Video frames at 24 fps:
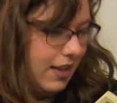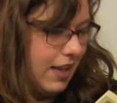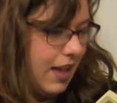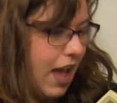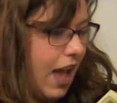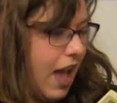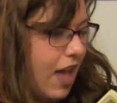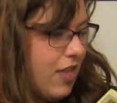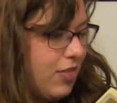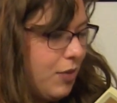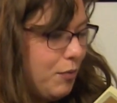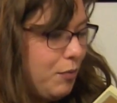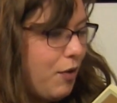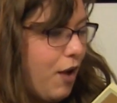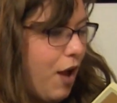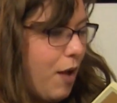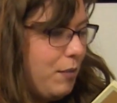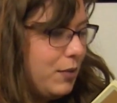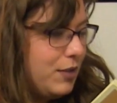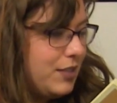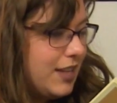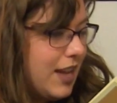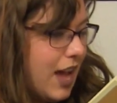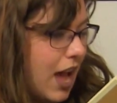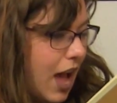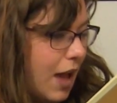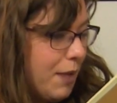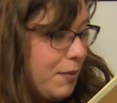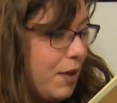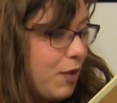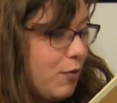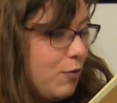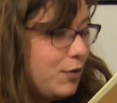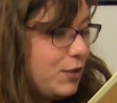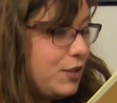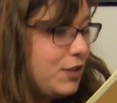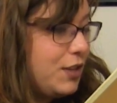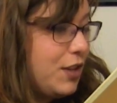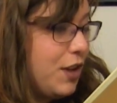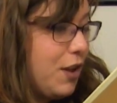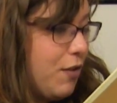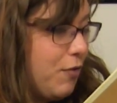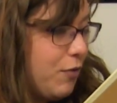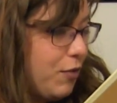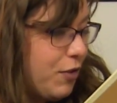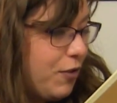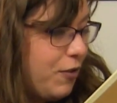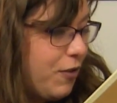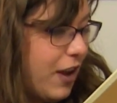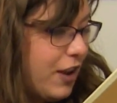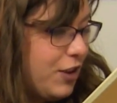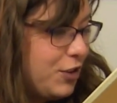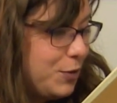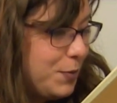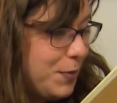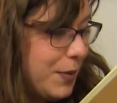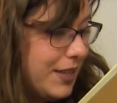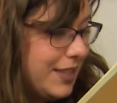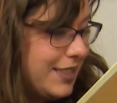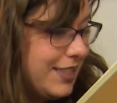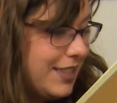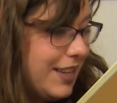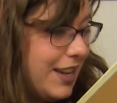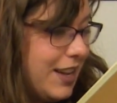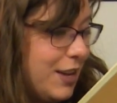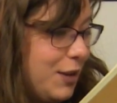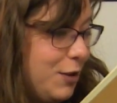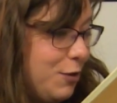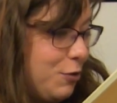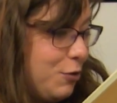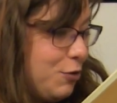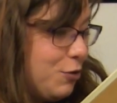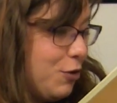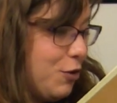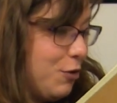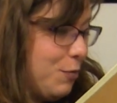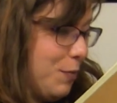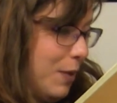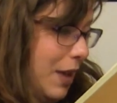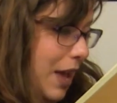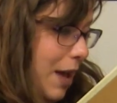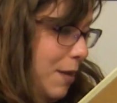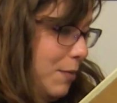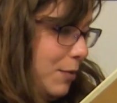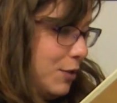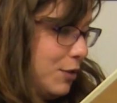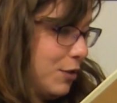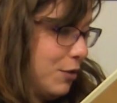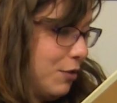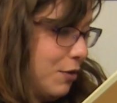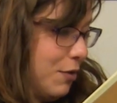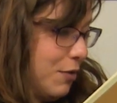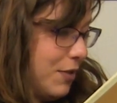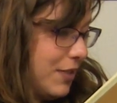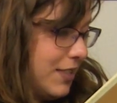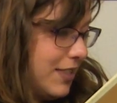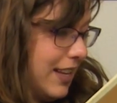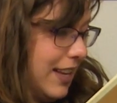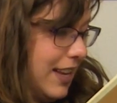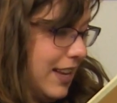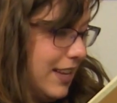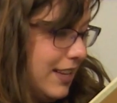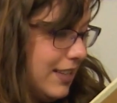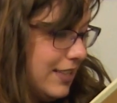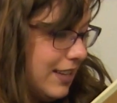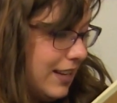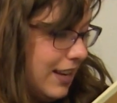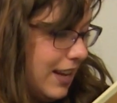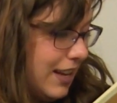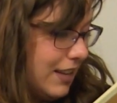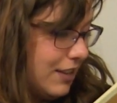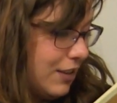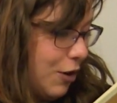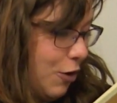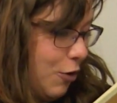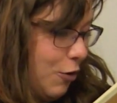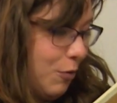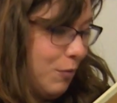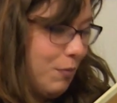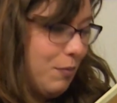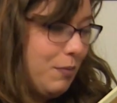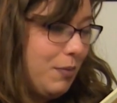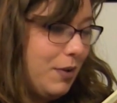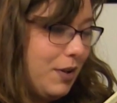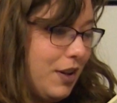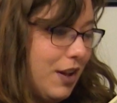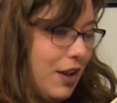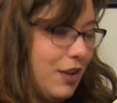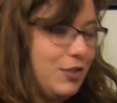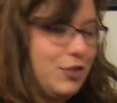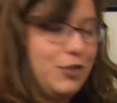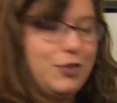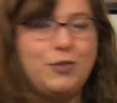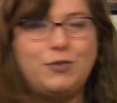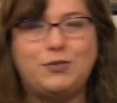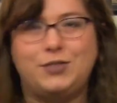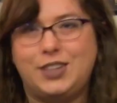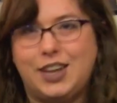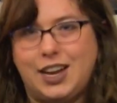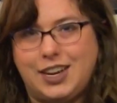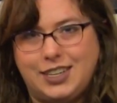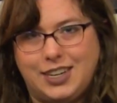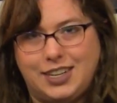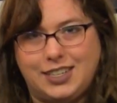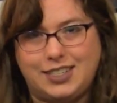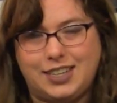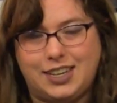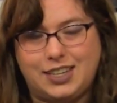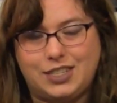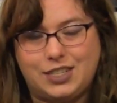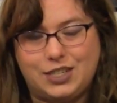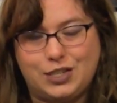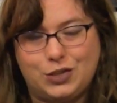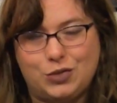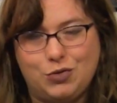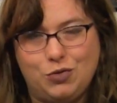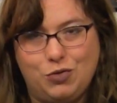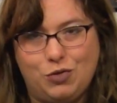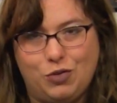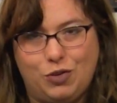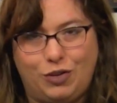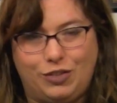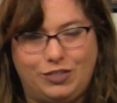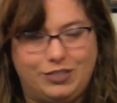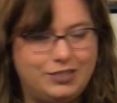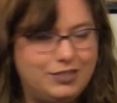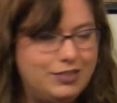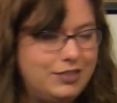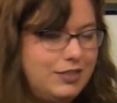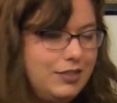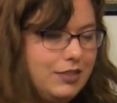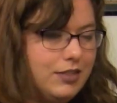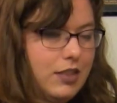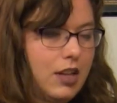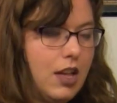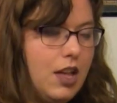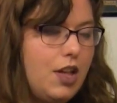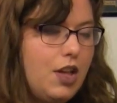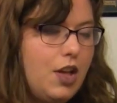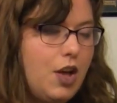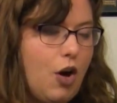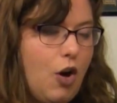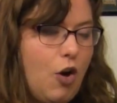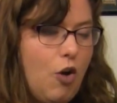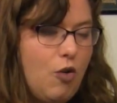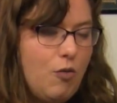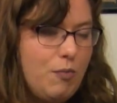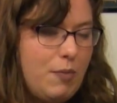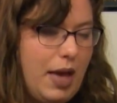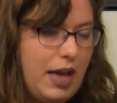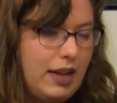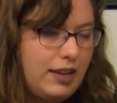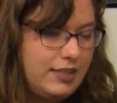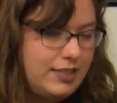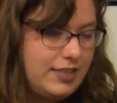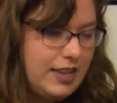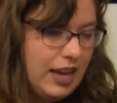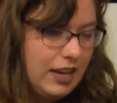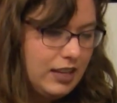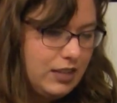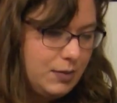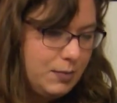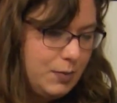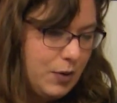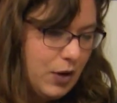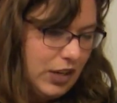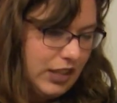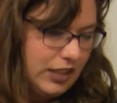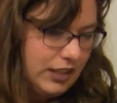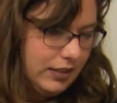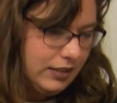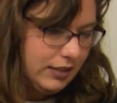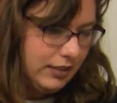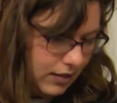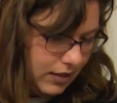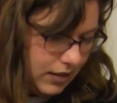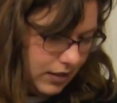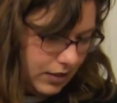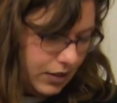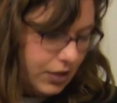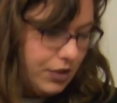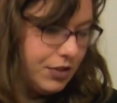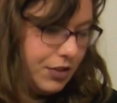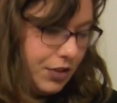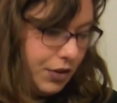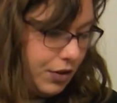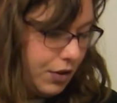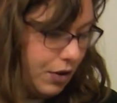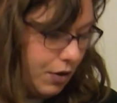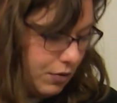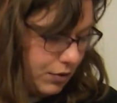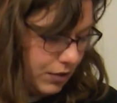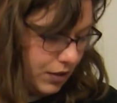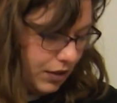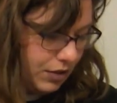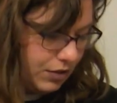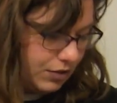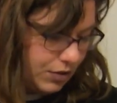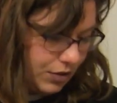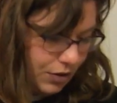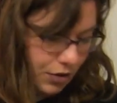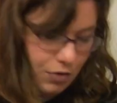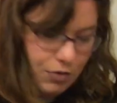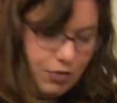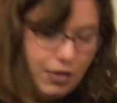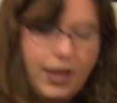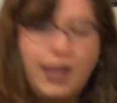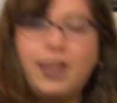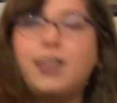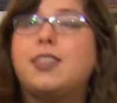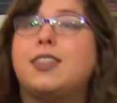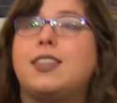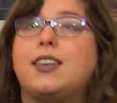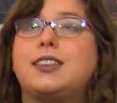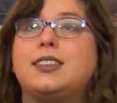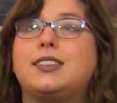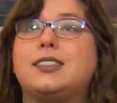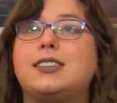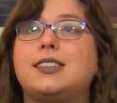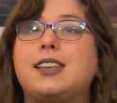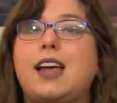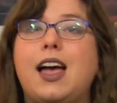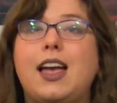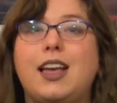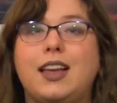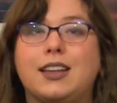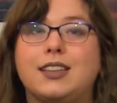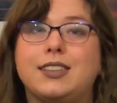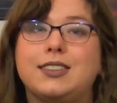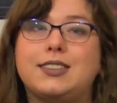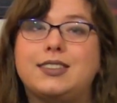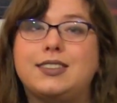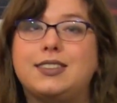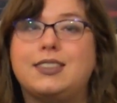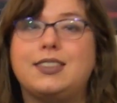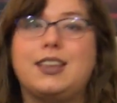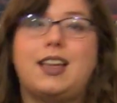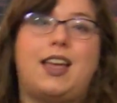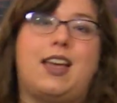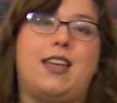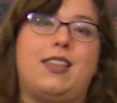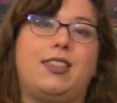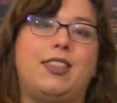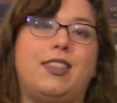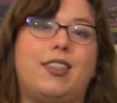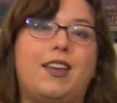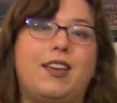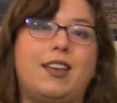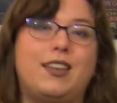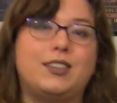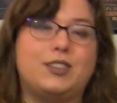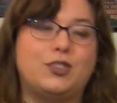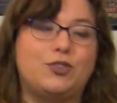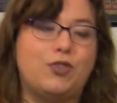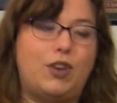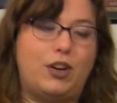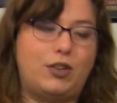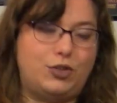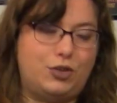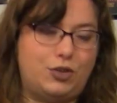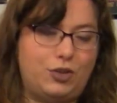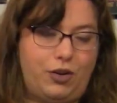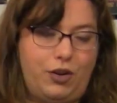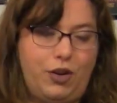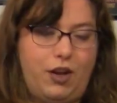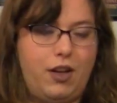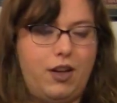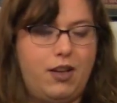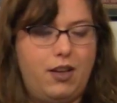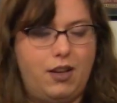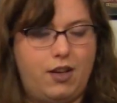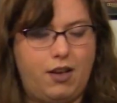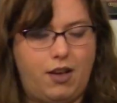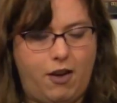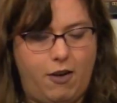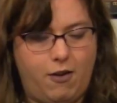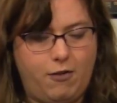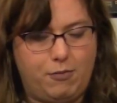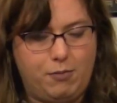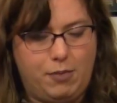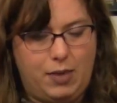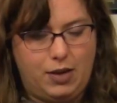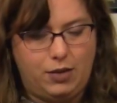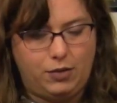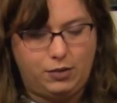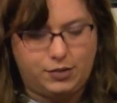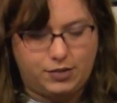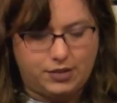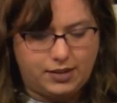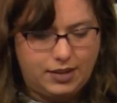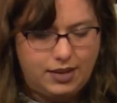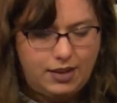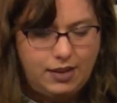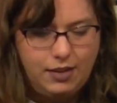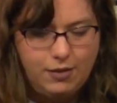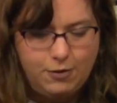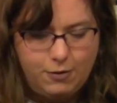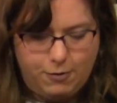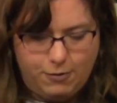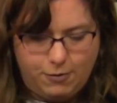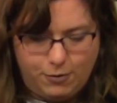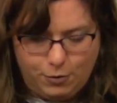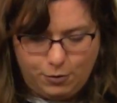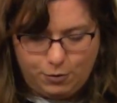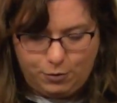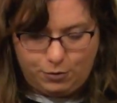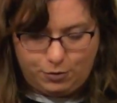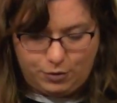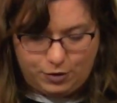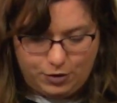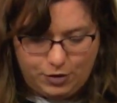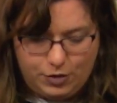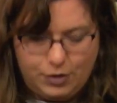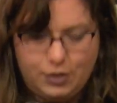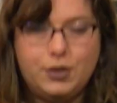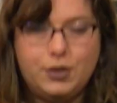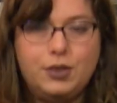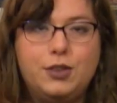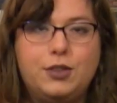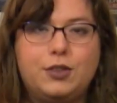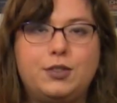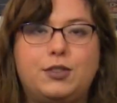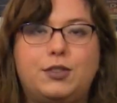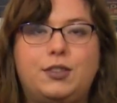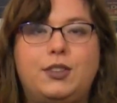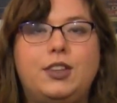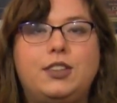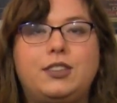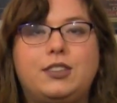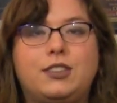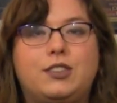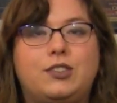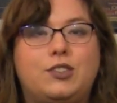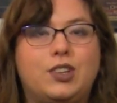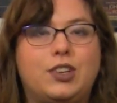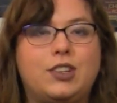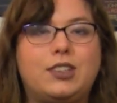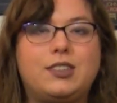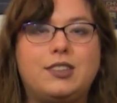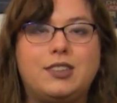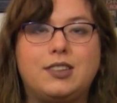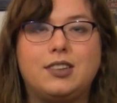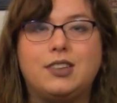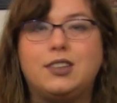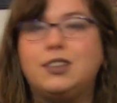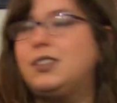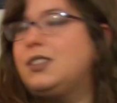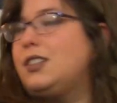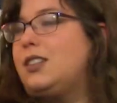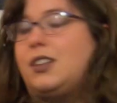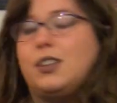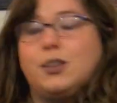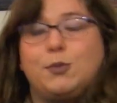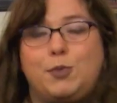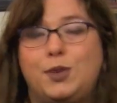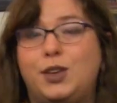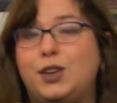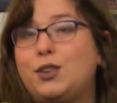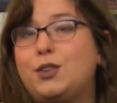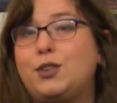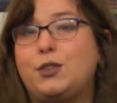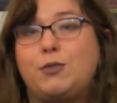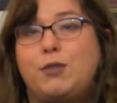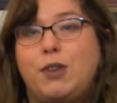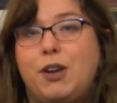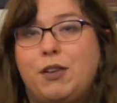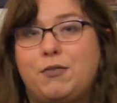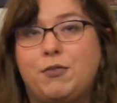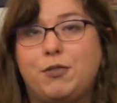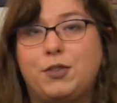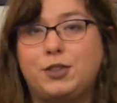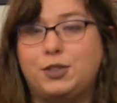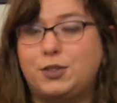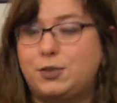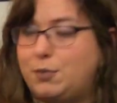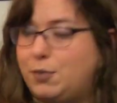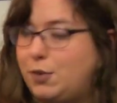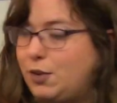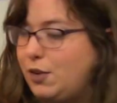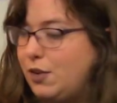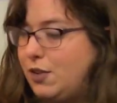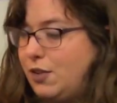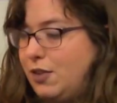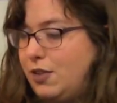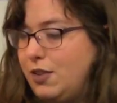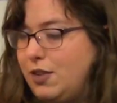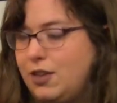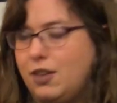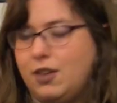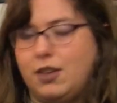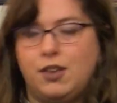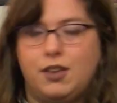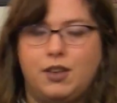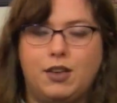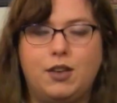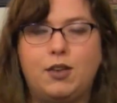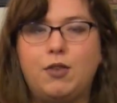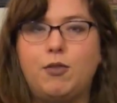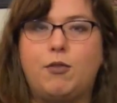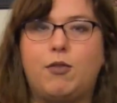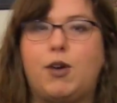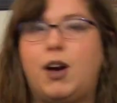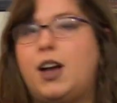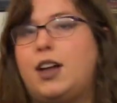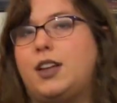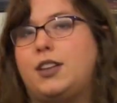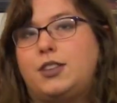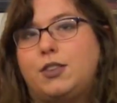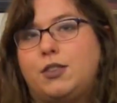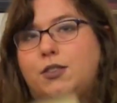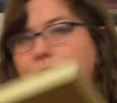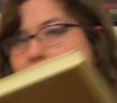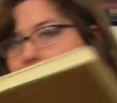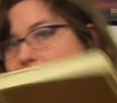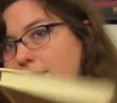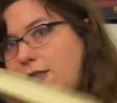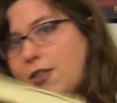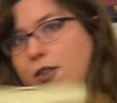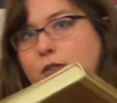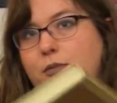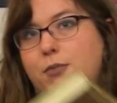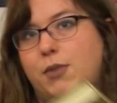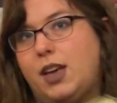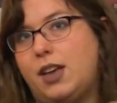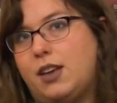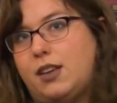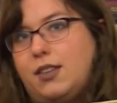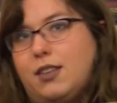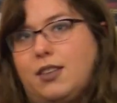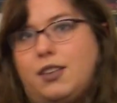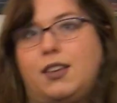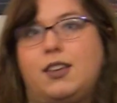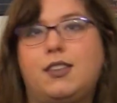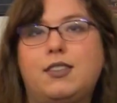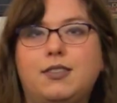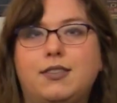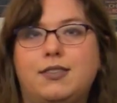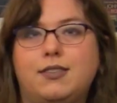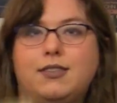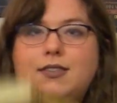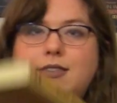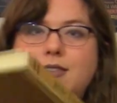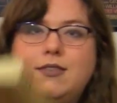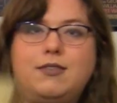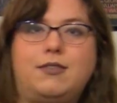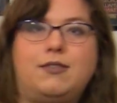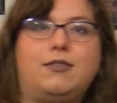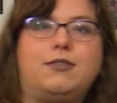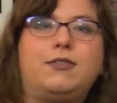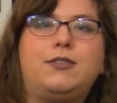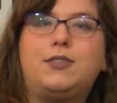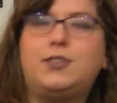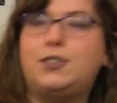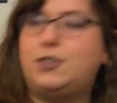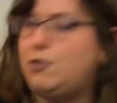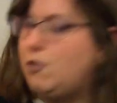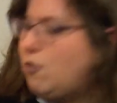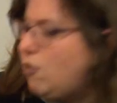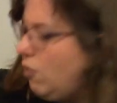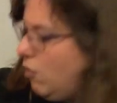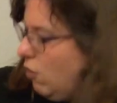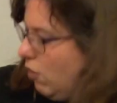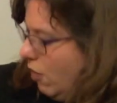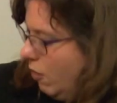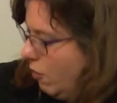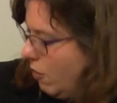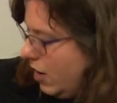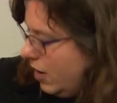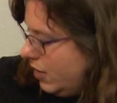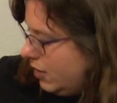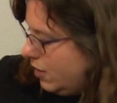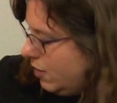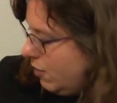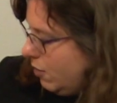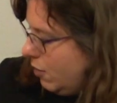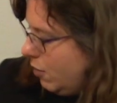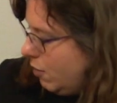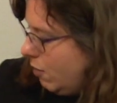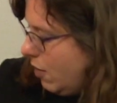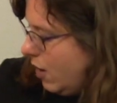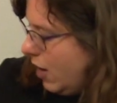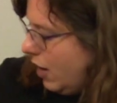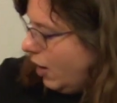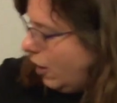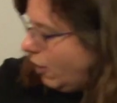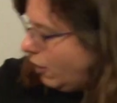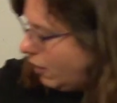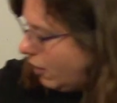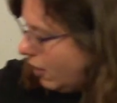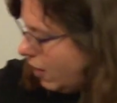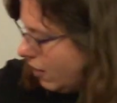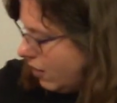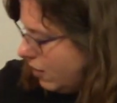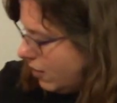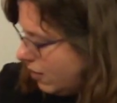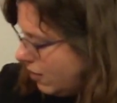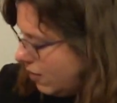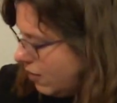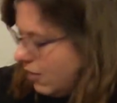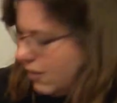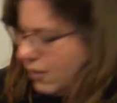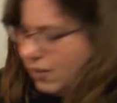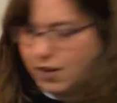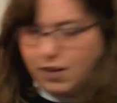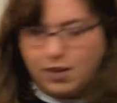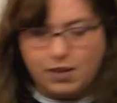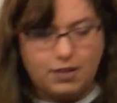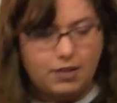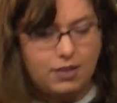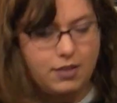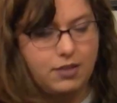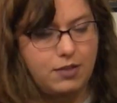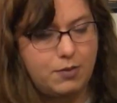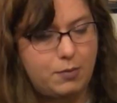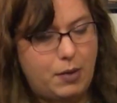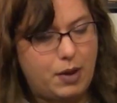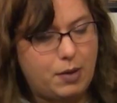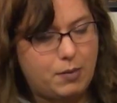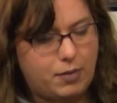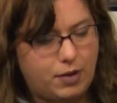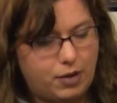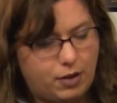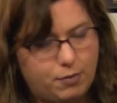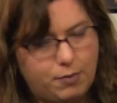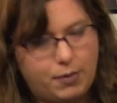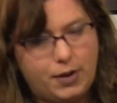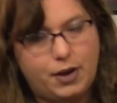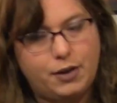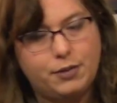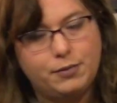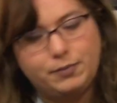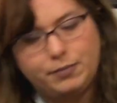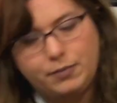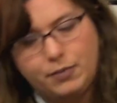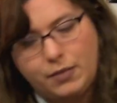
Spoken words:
At the proper time, reserve refreshments. You should be able to do this easily at home because you've done it at school. Home ec textbook. It also goes into like the science and like structure of meals and food. So this is just gonna be a good reference book. Why don't they have home ec in school and why isn't it required? It's my bugbear.